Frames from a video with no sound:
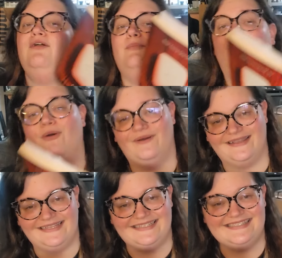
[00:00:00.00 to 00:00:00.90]
other
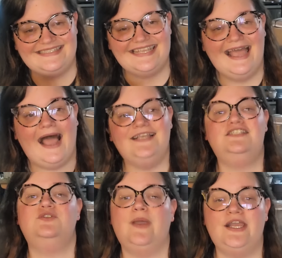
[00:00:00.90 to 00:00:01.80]
points, I
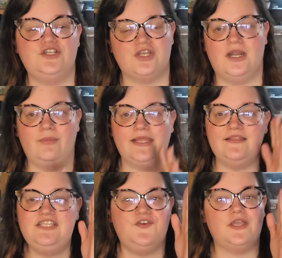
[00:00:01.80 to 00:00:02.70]
switch and I'm like,
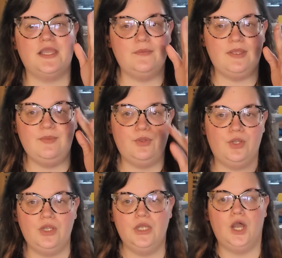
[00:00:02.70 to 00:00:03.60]
these fucking
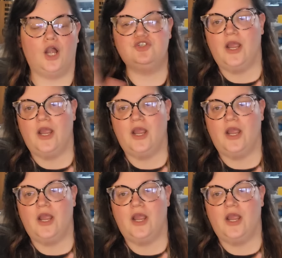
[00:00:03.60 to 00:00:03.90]
people are